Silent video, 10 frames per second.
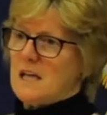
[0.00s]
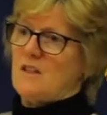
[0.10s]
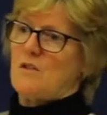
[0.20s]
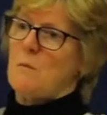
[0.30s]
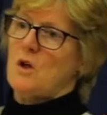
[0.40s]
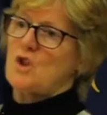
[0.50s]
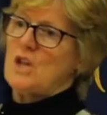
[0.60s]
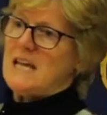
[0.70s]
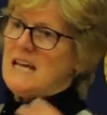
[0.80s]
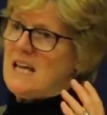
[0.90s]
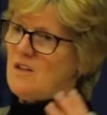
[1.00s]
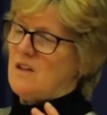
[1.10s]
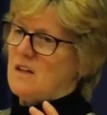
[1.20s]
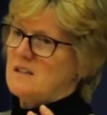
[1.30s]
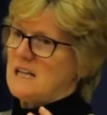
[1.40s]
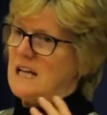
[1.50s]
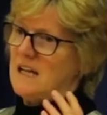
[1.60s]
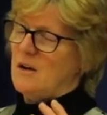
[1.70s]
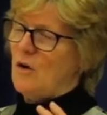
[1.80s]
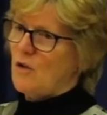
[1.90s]
it's much easier to
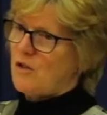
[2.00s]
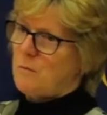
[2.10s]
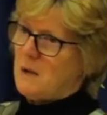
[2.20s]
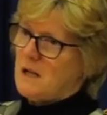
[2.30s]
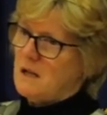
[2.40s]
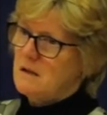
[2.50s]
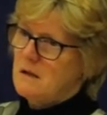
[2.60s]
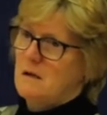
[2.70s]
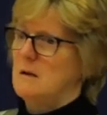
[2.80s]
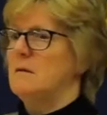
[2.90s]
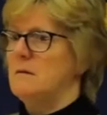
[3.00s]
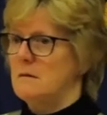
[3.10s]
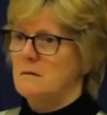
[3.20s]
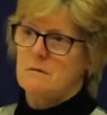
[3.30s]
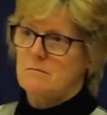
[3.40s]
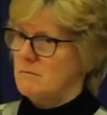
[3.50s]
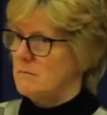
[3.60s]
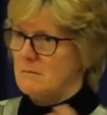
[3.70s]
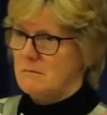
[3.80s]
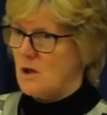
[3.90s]
clean a hospital or
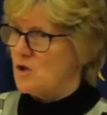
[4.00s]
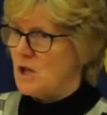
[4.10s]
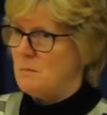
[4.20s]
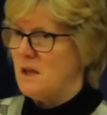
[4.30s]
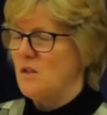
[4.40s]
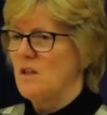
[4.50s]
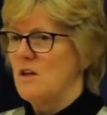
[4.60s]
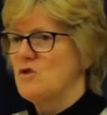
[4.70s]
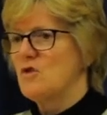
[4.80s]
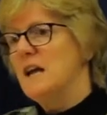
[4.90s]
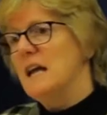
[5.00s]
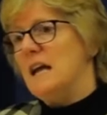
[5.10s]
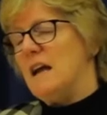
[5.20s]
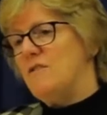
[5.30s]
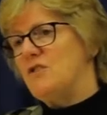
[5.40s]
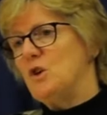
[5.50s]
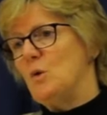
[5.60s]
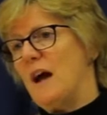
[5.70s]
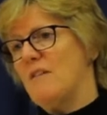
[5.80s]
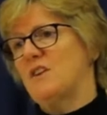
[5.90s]
a GP surgery if
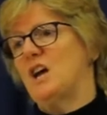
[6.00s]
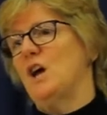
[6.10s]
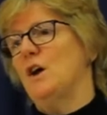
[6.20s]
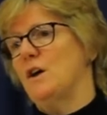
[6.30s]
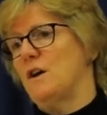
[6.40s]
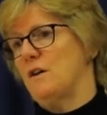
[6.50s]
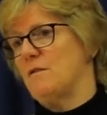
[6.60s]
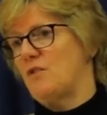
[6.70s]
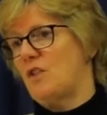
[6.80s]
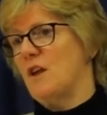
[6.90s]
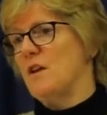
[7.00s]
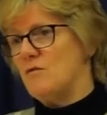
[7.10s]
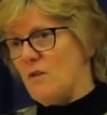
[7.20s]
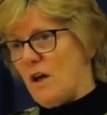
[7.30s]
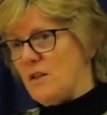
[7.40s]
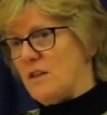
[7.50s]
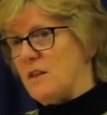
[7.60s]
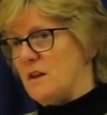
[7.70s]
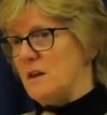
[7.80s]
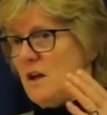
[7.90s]
you have curves rather
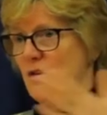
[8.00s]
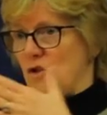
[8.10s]
than